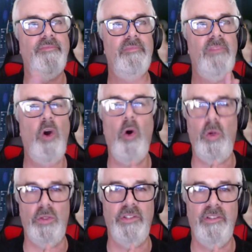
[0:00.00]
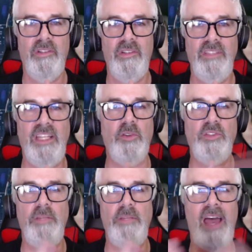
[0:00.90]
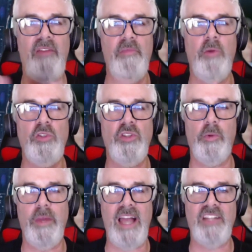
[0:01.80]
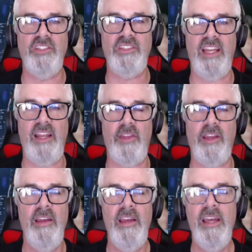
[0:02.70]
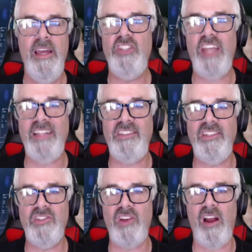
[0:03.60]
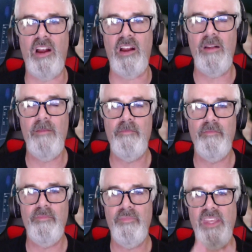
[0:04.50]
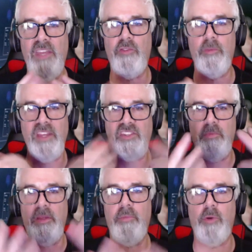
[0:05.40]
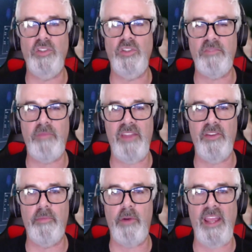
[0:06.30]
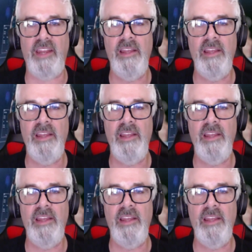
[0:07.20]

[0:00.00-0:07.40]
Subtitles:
cold, they don't seem to have emotional reactions to anything, chances are the information being processed by their brain